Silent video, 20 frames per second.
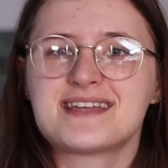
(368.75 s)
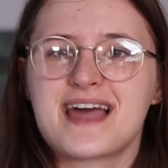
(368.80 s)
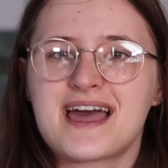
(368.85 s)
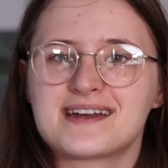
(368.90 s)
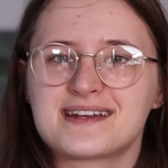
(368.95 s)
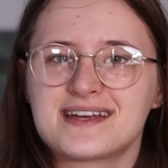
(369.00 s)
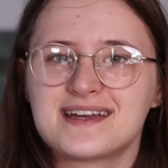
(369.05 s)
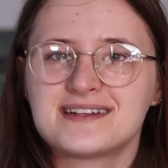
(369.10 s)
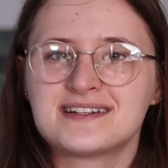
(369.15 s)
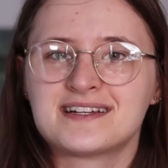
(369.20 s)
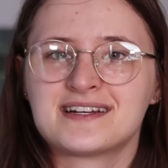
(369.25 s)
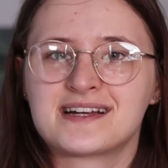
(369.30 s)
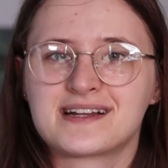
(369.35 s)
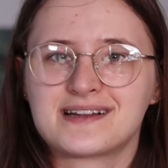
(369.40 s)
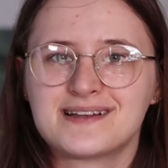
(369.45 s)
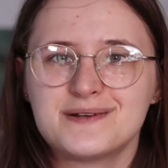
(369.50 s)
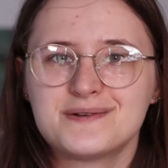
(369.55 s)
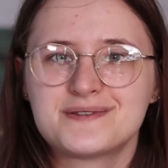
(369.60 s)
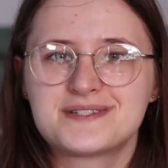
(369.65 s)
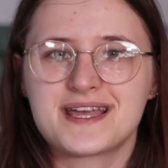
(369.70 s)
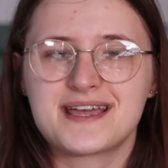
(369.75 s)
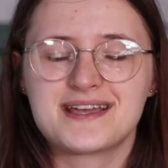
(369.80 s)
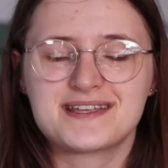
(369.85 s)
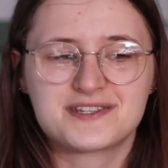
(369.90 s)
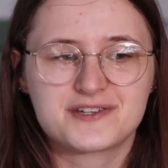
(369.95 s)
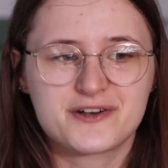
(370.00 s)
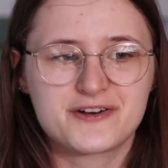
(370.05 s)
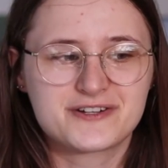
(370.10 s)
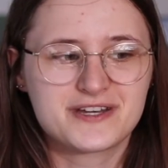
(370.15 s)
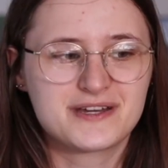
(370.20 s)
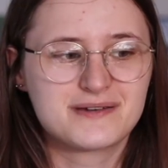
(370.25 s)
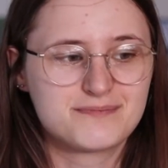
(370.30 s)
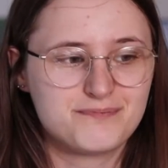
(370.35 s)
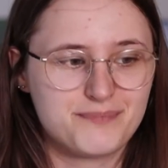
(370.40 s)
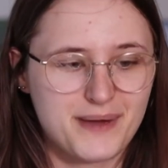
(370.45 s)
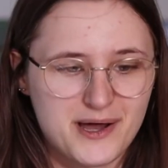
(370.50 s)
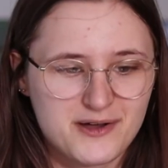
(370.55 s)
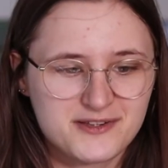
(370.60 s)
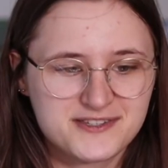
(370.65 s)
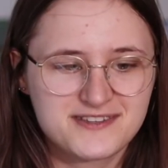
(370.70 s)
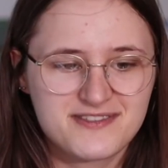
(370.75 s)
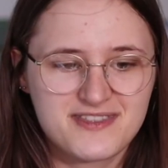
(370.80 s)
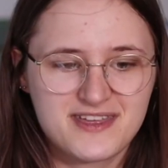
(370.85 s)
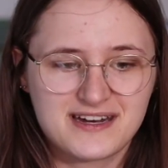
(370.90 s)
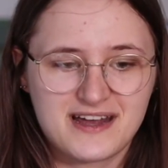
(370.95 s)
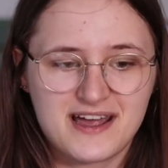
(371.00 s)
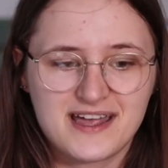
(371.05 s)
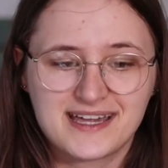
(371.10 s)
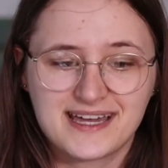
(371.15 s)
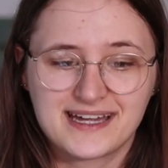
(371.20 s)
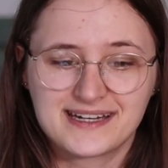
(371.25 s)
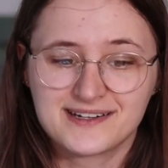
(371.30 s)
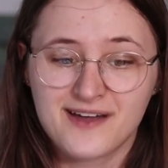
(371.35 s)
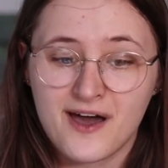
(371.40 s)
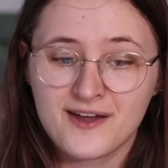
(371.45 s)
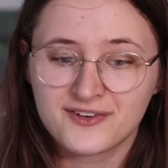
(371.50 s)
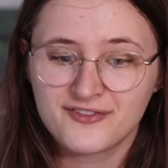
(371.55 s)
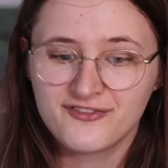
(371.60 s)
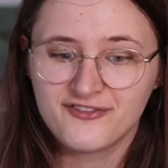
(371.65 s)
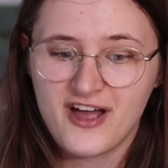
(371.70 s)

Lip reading: that it includes a certain belt that I cannot